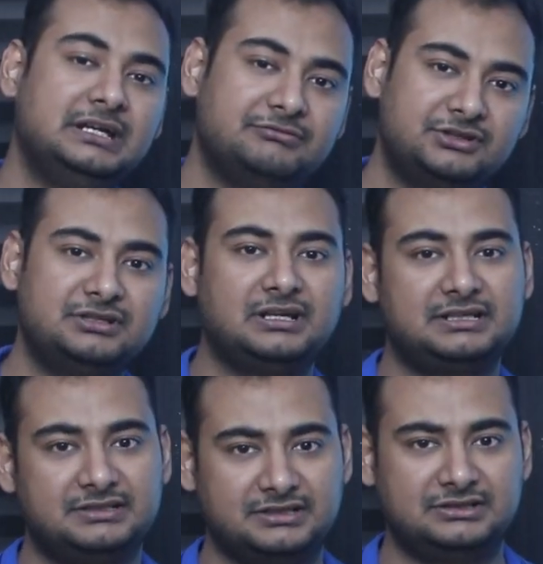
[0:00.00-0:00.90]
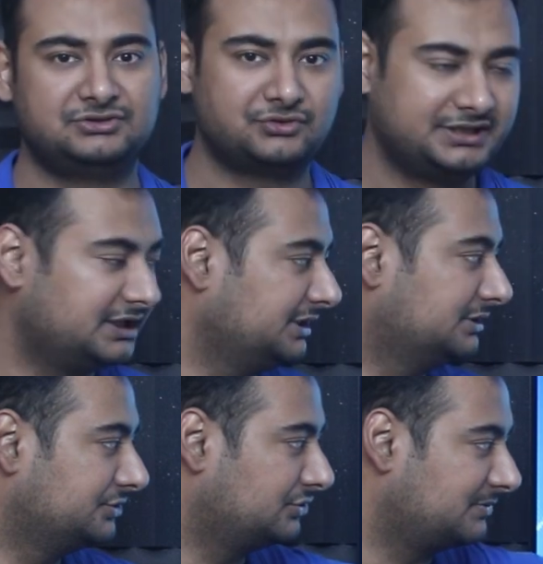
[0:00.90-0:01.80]
If you didn't like it, didn't enjoy it, I
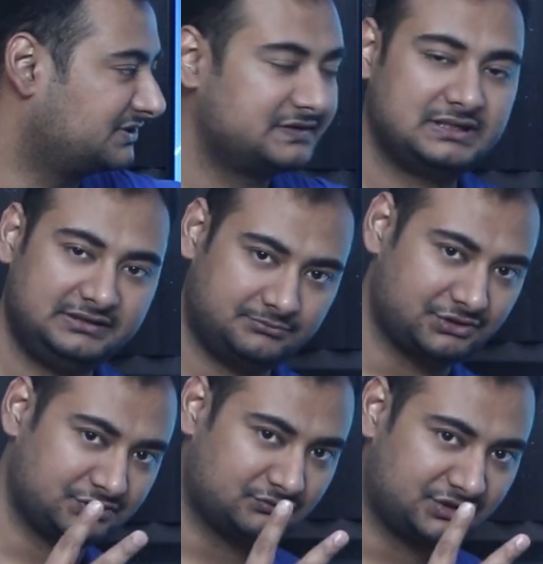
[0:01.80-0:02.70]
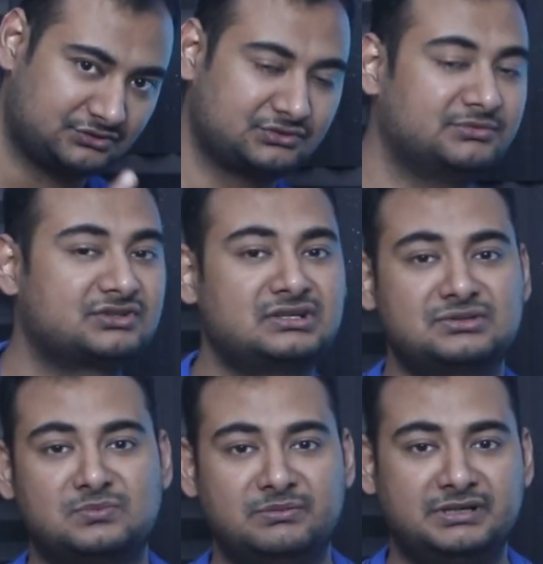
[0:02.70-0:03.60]
urge you to press dislike, press it twice to show me extra
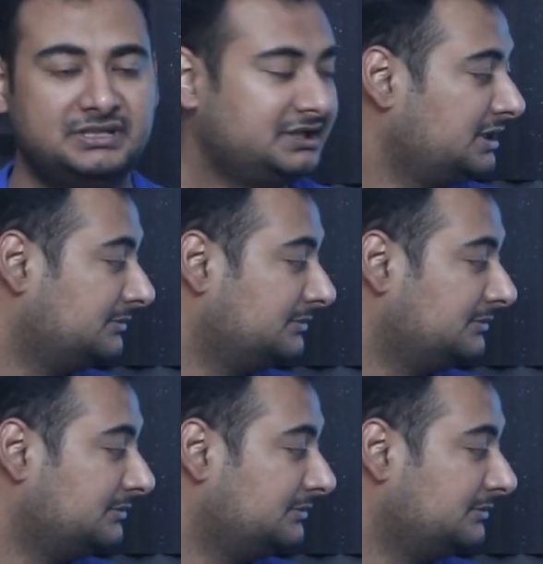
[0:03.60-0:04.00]
disappointment.